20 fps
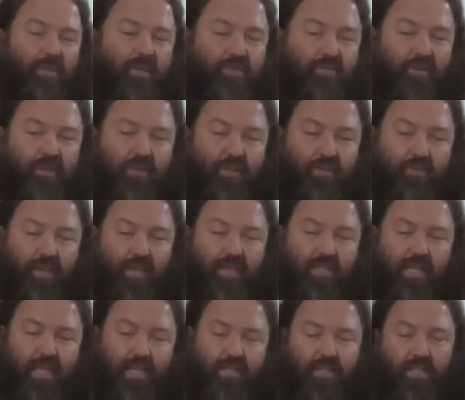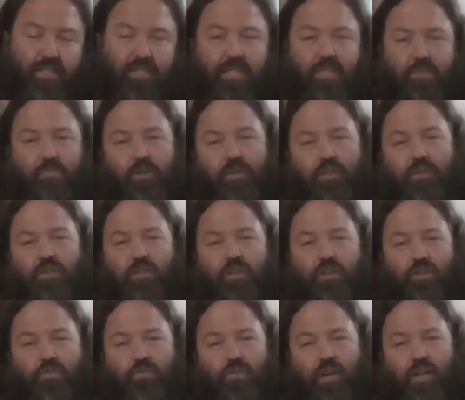It's very fantastic. She's my new
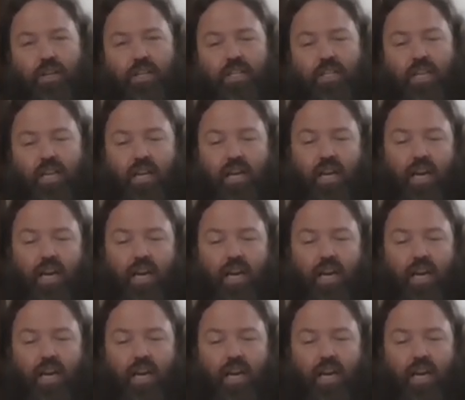girlfriend.